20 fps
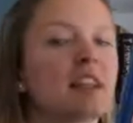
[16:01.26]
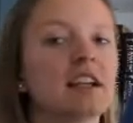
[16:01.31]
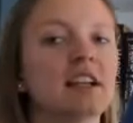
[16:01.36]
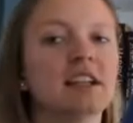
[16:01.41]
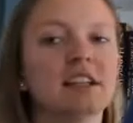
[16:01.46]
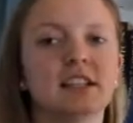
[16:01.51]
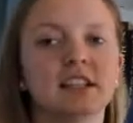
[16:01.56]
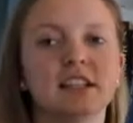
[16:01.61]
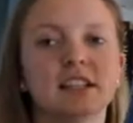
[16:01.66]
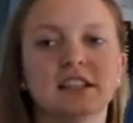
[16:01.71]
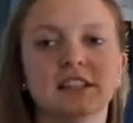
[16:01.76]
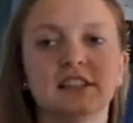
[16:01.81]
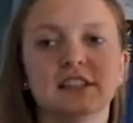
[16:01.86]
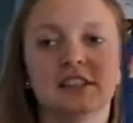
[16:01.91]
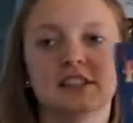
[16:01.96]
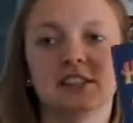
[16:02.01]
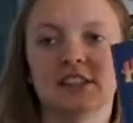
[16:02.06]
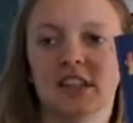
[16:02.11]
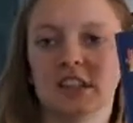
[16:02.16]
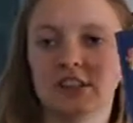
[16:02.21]
in the
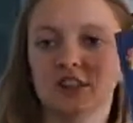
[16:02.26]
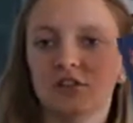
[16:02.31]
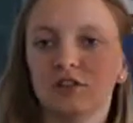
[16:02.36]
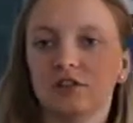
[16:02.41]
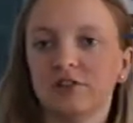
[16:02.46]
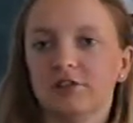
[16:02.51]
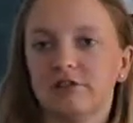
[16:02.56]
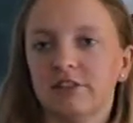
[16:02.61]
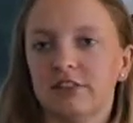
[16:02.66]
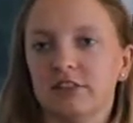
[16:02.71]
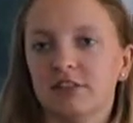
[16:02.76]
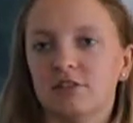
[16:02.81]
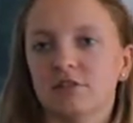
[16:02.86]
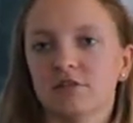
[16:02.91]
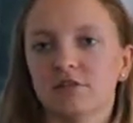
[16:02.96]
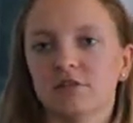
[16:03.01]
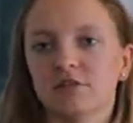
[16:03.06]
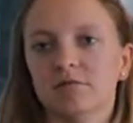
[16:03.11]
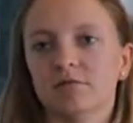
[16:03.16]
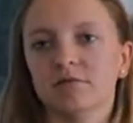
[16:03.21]
Danish
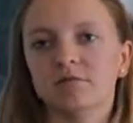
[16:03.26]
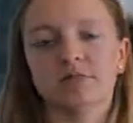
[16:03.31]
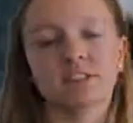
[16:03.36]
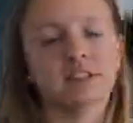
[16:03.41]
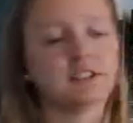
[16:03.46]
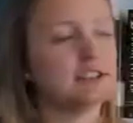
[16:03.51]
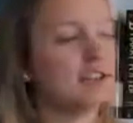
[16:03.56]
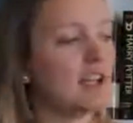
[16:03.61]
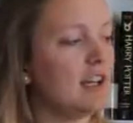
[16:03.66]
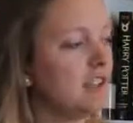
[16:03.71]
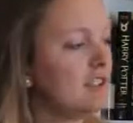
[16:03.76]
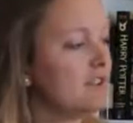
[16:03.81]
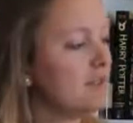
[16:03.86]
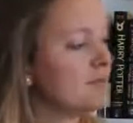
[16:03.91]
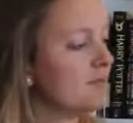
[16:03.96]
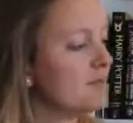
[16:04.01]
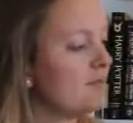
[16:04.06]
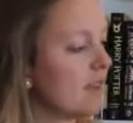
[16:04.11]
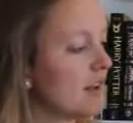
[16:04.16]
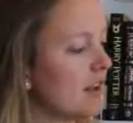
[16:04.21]
original design.
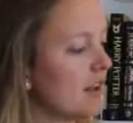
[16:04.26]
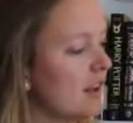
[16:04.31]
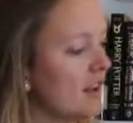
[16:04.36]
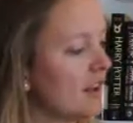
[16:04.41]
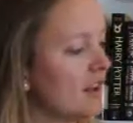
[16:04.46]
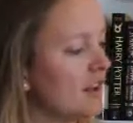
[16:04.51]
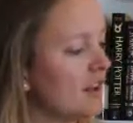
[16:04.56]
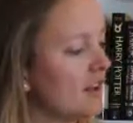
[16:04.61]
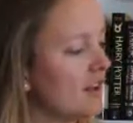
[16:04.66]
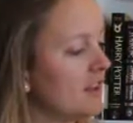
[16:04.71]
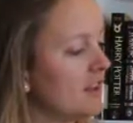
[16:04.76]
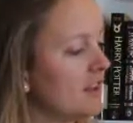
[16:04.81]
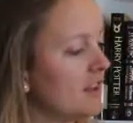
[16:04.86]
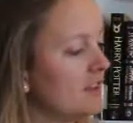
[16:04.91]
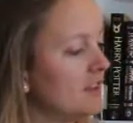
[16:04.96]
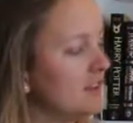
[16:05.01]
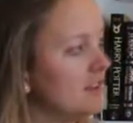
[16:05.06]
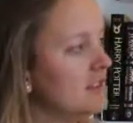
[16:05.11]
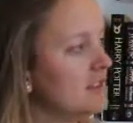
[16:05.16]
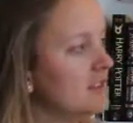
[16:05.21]

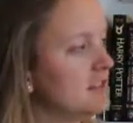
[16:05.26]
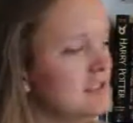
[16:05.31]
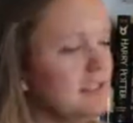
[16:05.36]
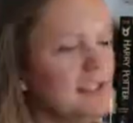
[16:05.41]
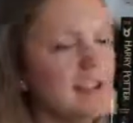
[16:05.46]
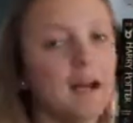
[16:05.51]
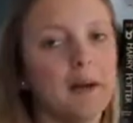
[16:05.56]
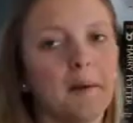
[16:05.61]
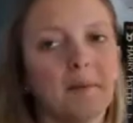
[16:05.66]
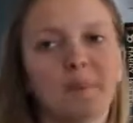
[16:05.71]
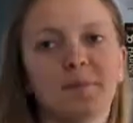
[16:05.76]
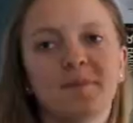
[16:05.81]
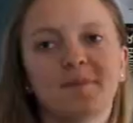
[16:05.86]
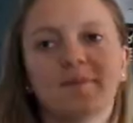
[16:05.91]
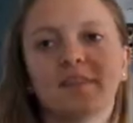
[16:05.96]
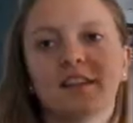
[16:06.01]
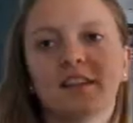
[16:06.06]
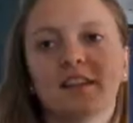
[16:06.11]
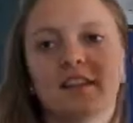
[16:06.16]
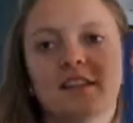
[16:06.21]
So yeah,
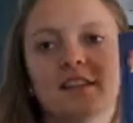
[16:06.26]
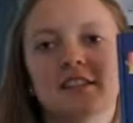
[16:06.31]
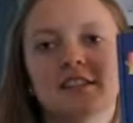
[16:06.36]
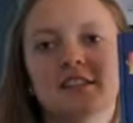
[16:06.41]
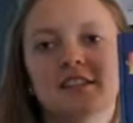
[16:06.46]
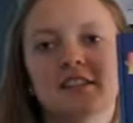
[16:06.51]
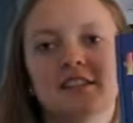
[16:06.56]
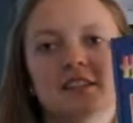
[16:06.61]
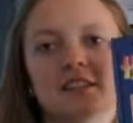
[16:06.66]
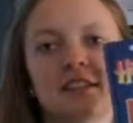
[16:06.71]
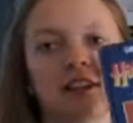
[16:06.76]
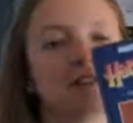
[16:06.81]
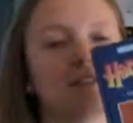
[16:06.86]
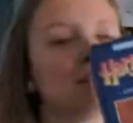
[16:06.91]
it's kind